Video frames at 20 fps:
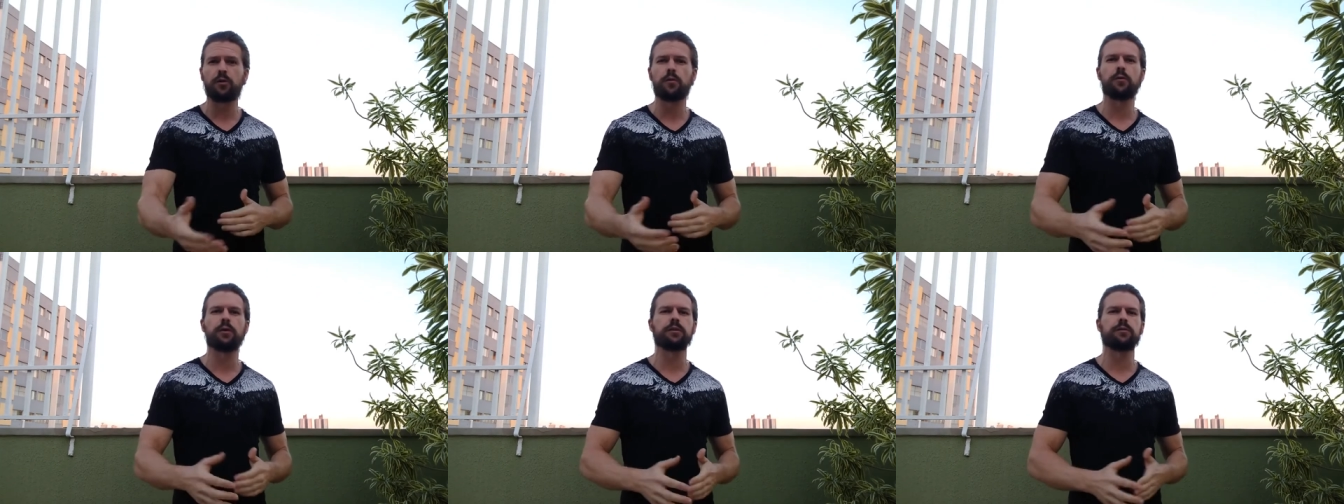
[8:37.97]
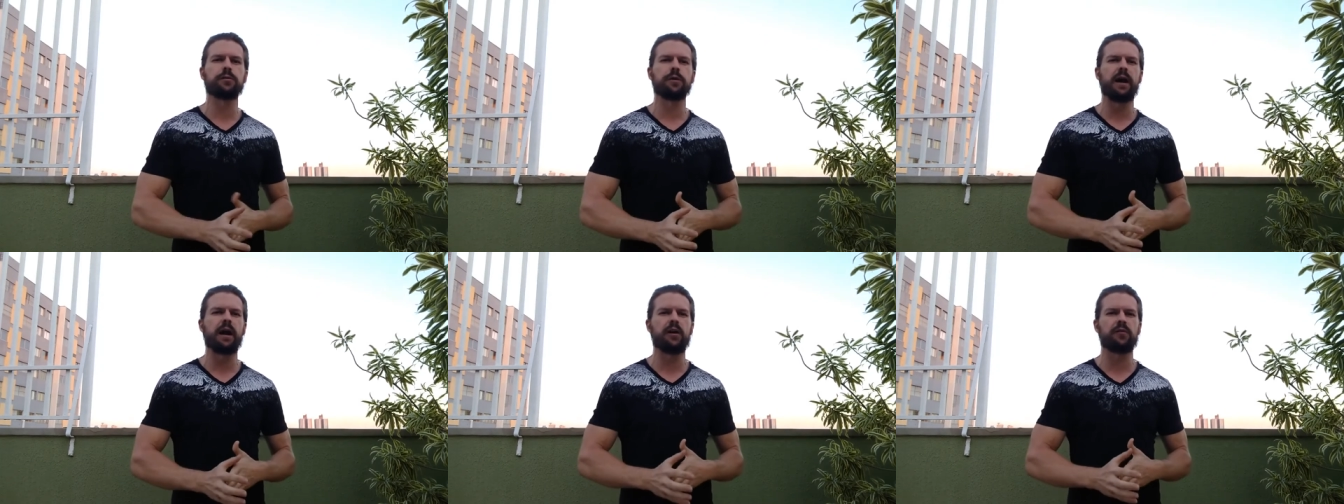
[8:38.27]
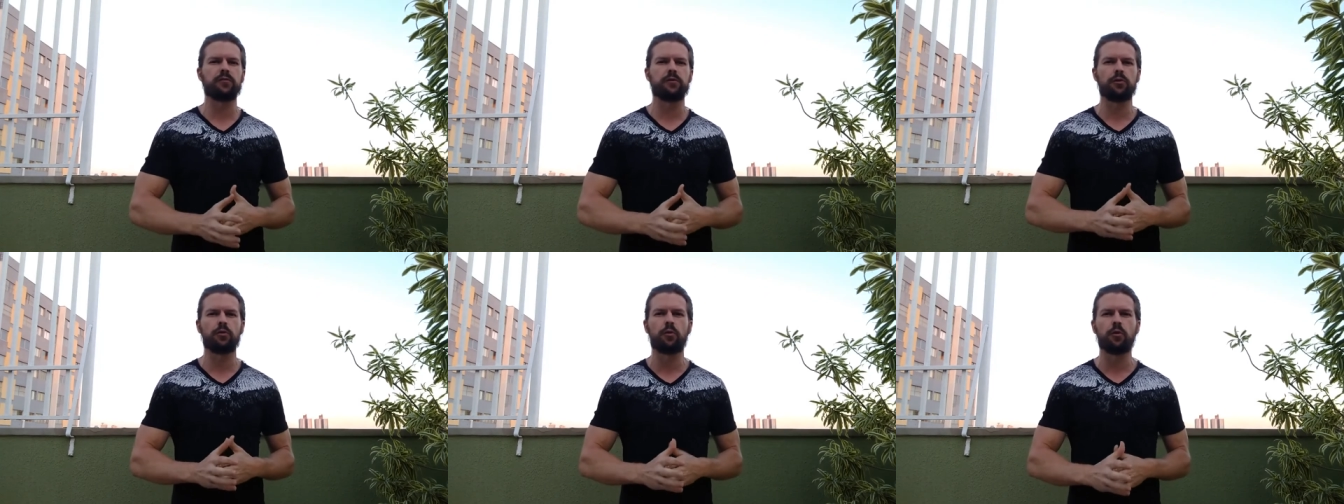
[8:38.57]
going to
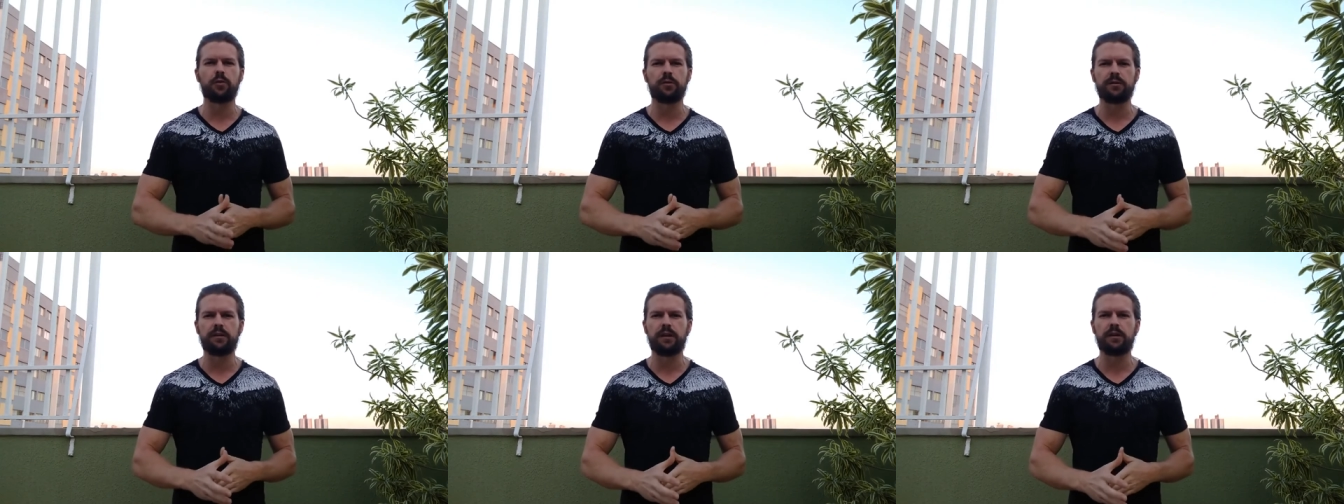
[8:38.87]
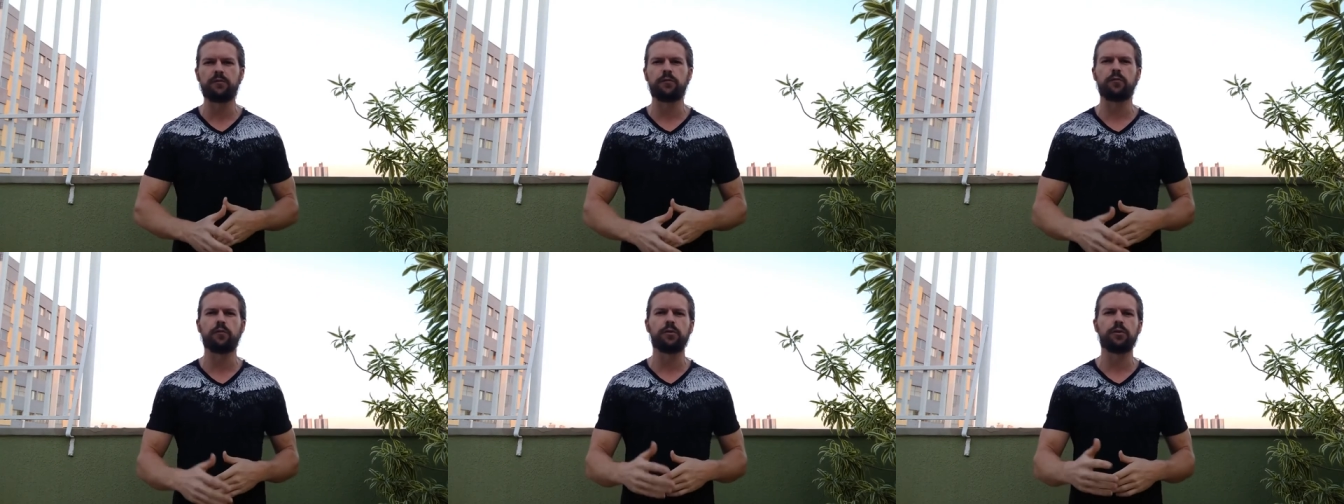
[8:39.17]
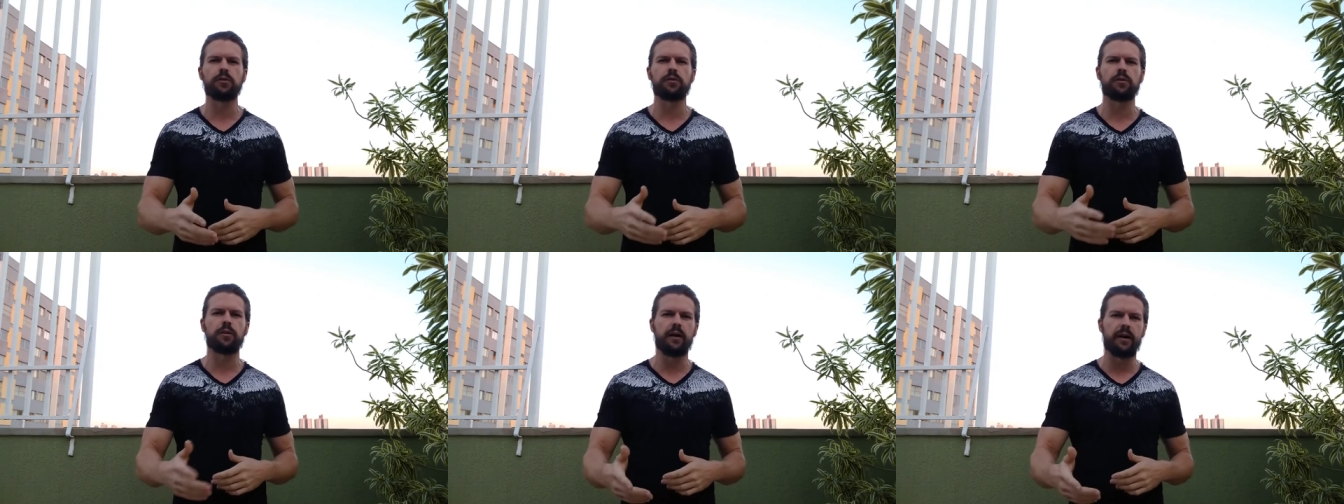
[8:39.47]
have to coordinate for
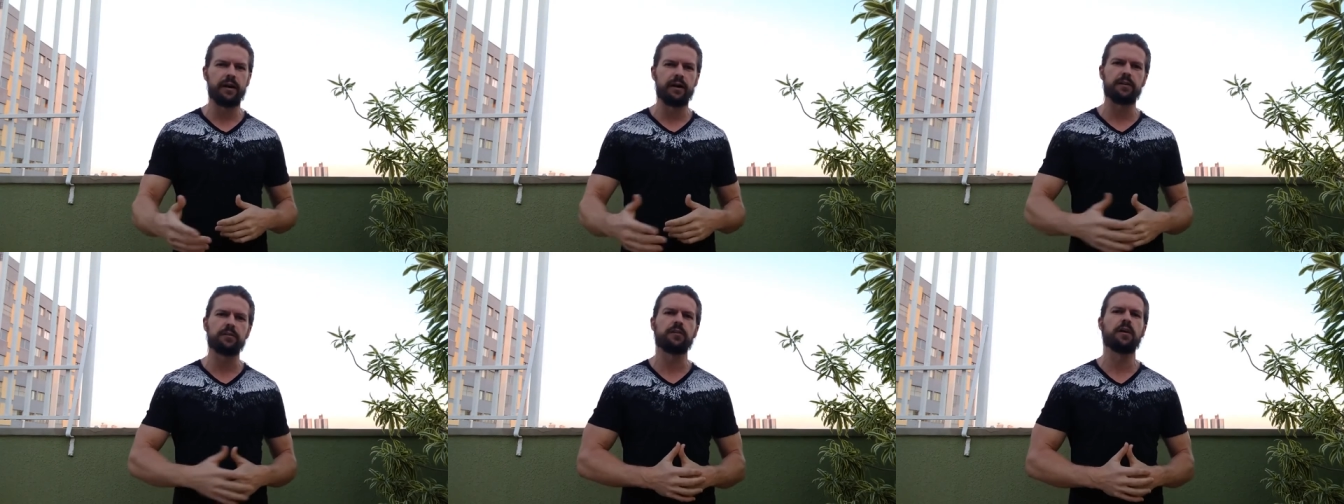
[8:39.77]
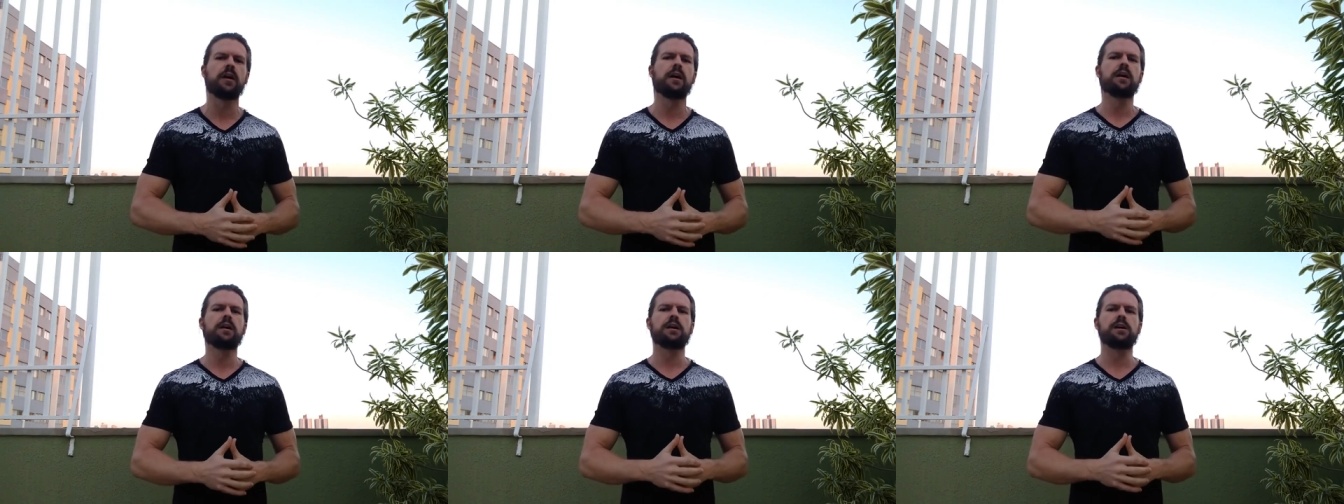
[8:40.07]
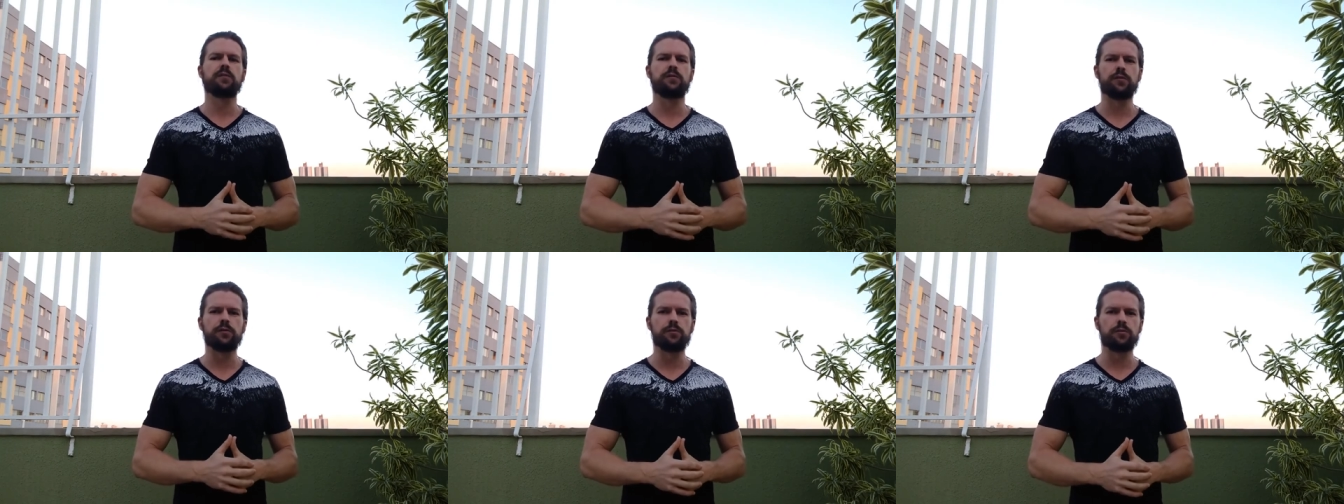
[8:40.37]
your clients
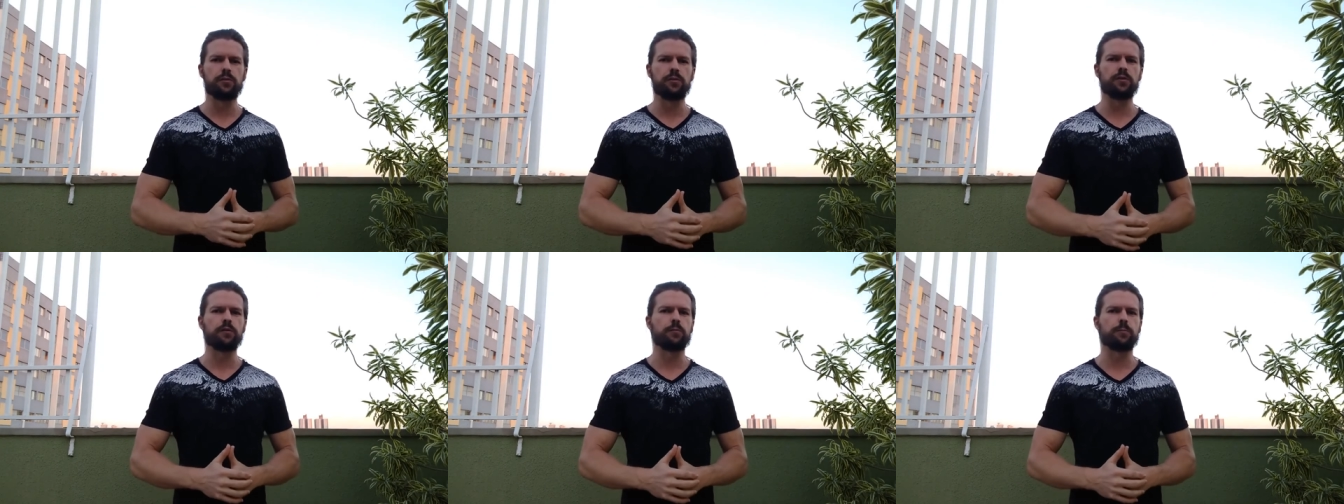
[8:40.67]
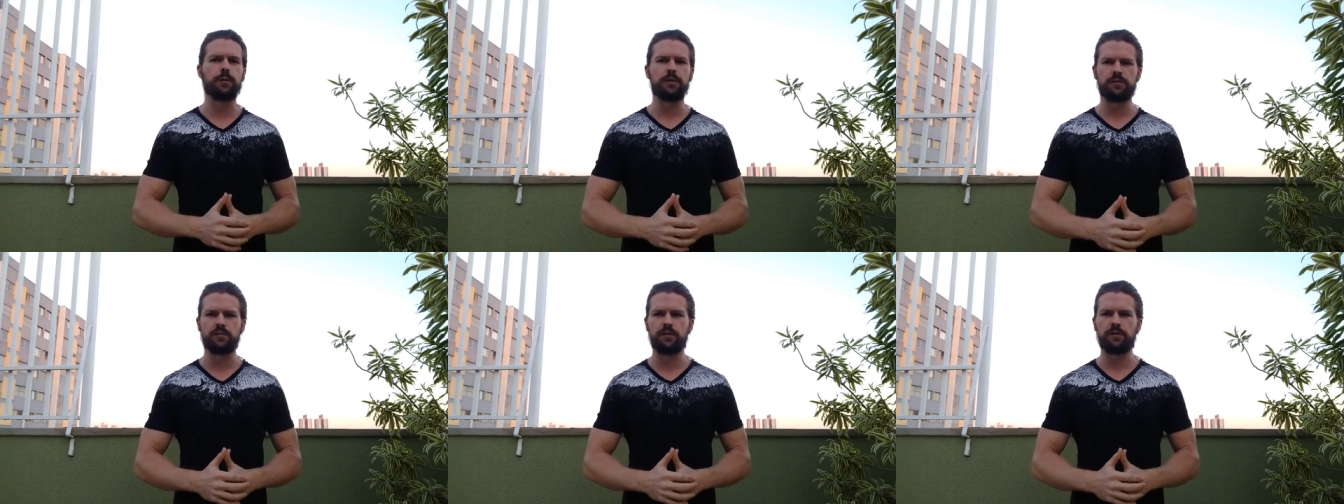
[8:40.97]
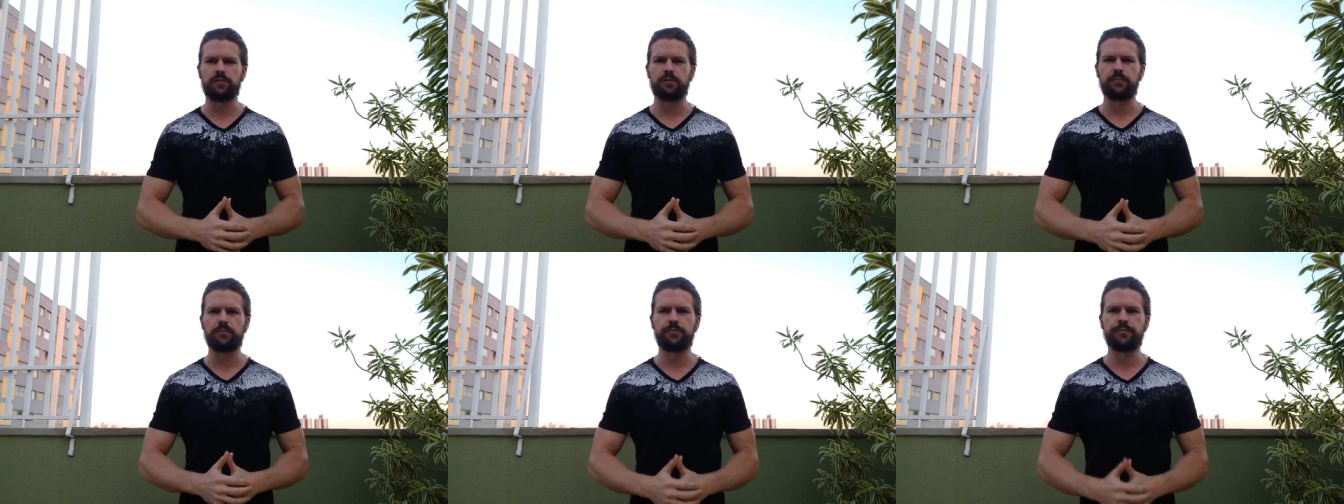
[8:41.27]
if you do this
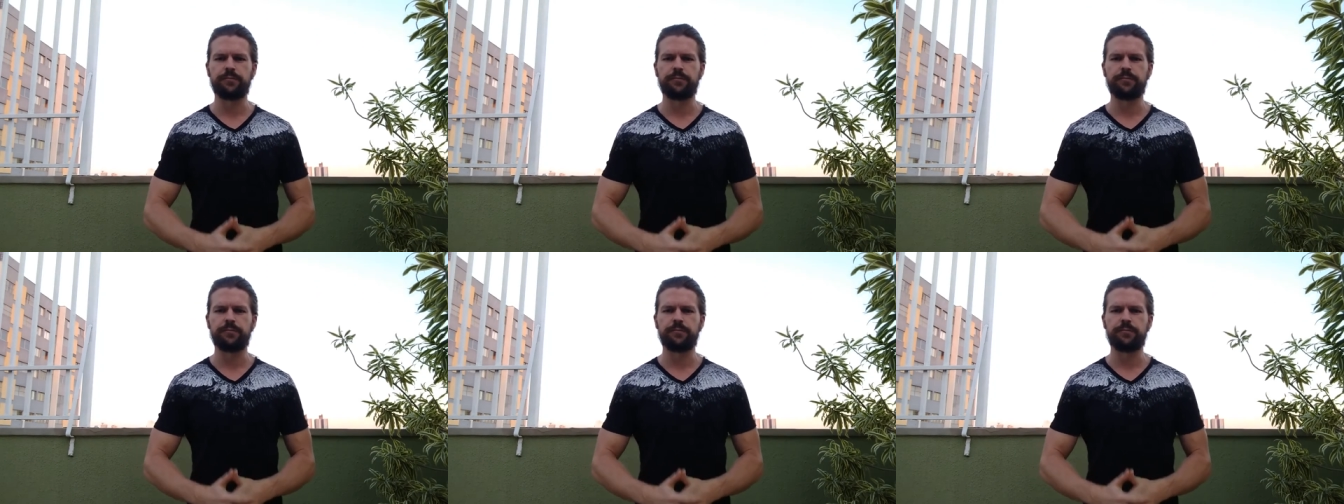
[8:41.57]
business.